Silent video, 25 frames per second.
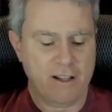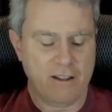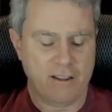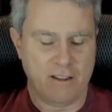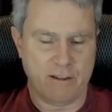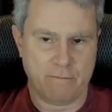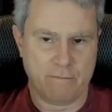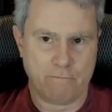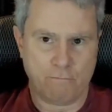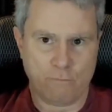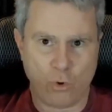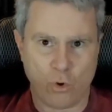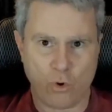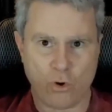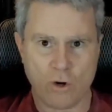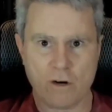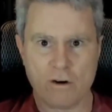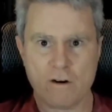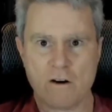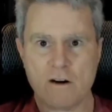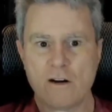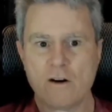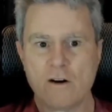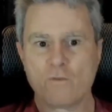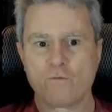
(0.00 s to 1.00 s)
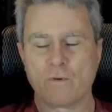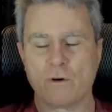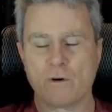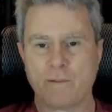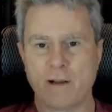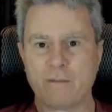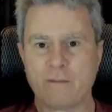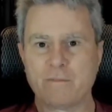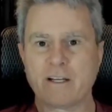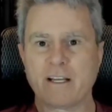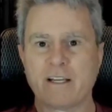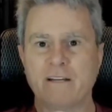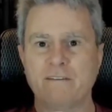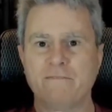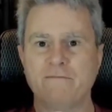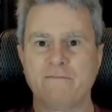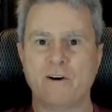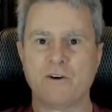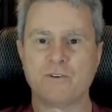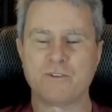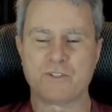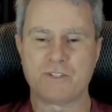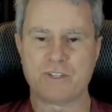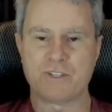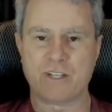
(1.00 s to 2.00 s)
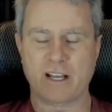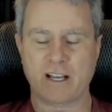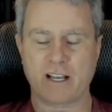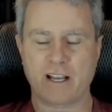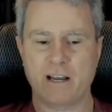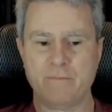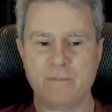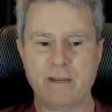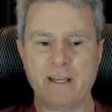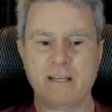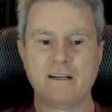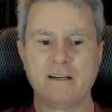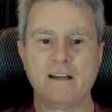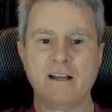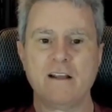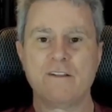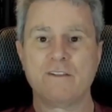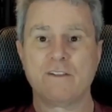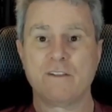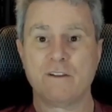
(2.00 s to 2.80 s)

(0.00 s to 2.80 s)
The more Republican votes that come in,